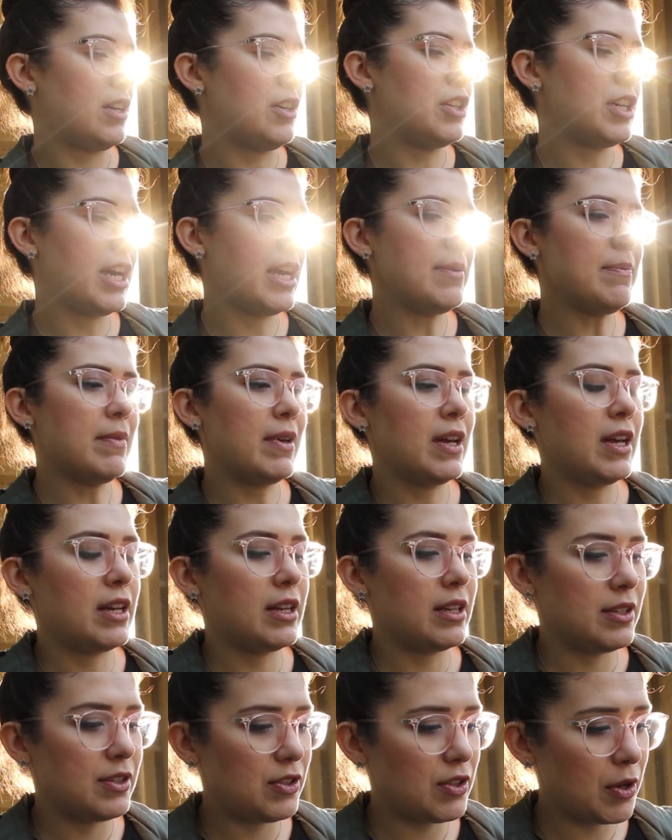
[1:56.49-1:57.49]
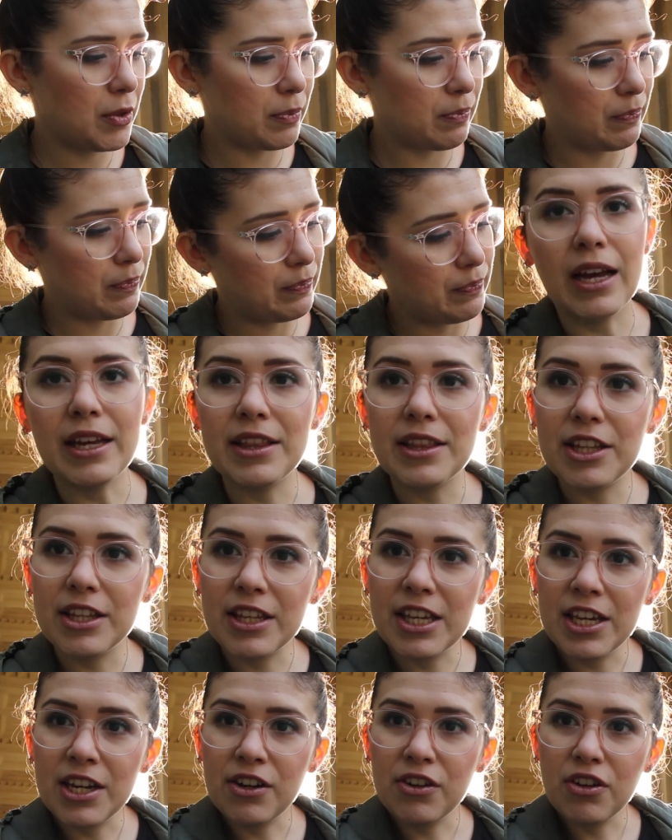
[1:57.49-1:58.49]
Okay, so
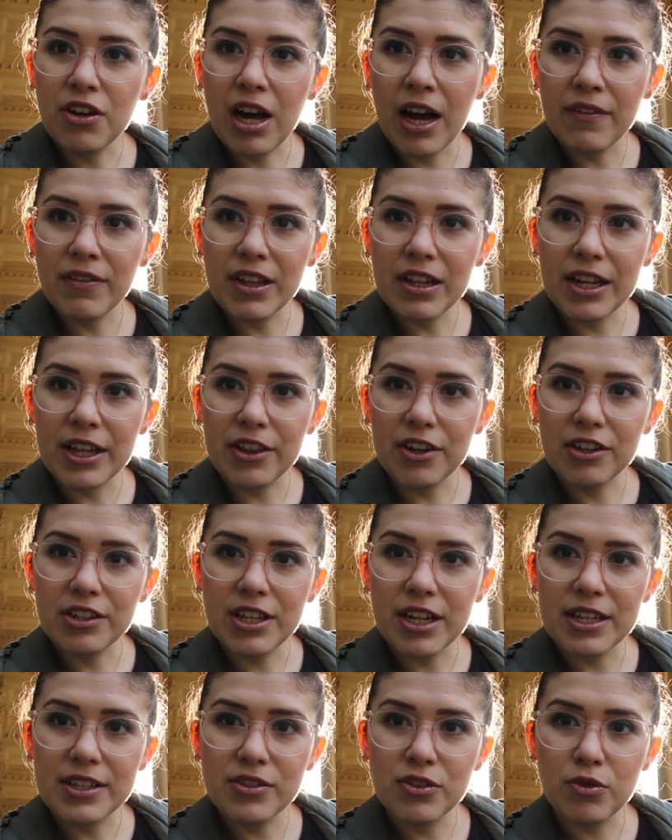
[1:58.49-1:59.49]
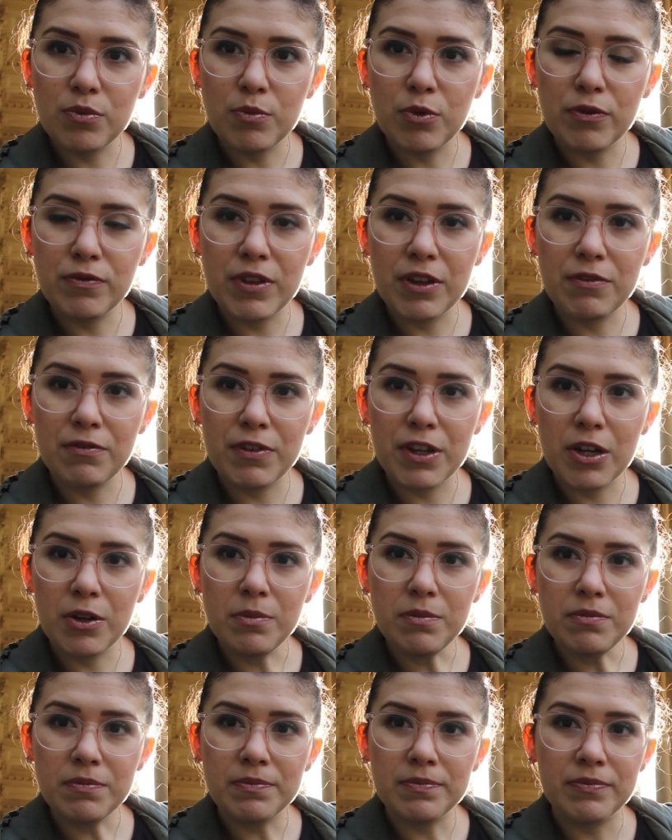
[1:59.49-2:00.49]
in here you have the leather that is to move the film.